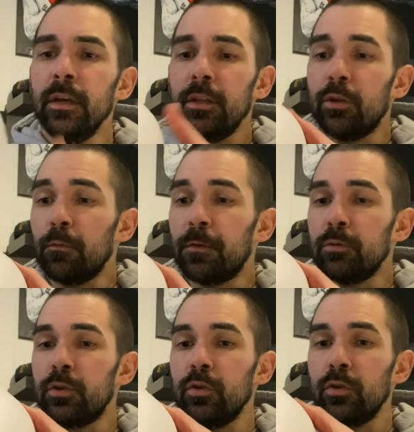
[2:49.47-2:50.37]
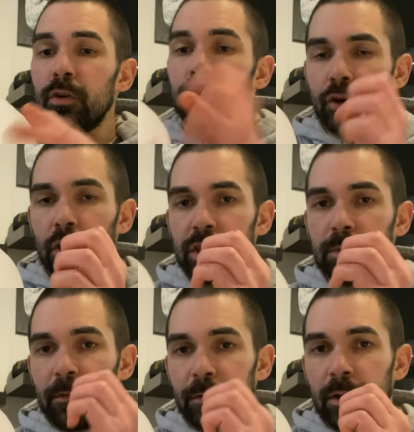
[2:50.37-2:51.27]
They don't feel too crushed.
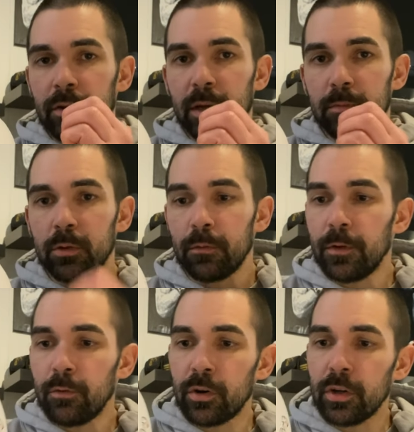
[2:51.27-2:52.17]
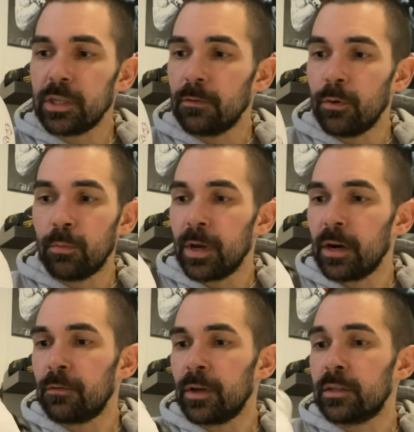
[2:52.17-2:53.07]
My fingertips don't feel crushed. They feel
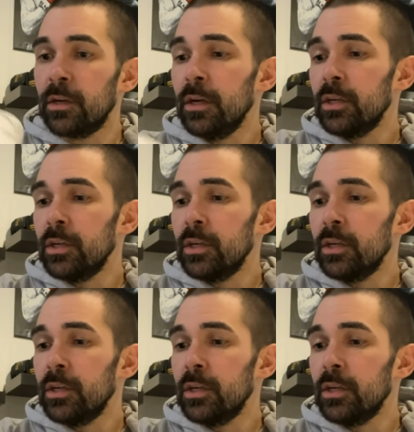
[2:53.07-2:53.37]
perfect.